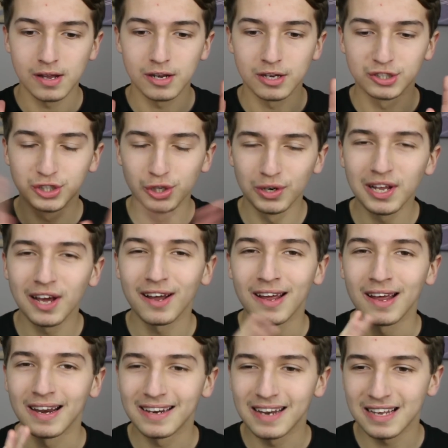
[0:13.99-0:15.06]
uh,
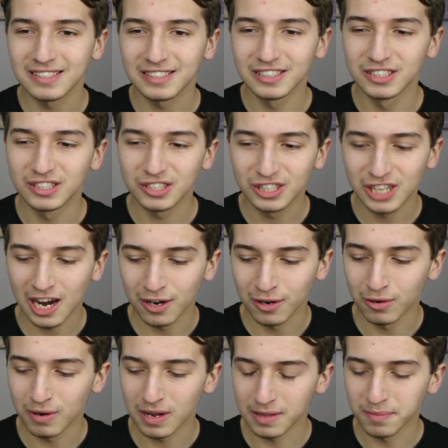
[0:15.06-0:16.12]
Julia Lestie's
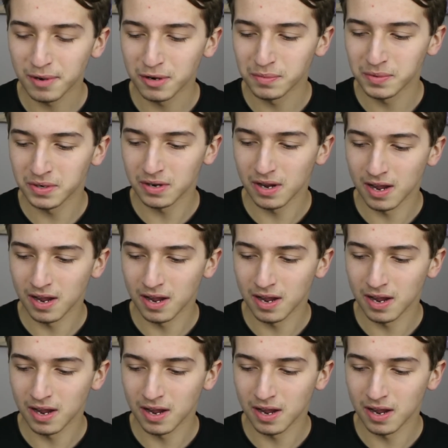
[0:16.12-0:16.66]
channel at the moment.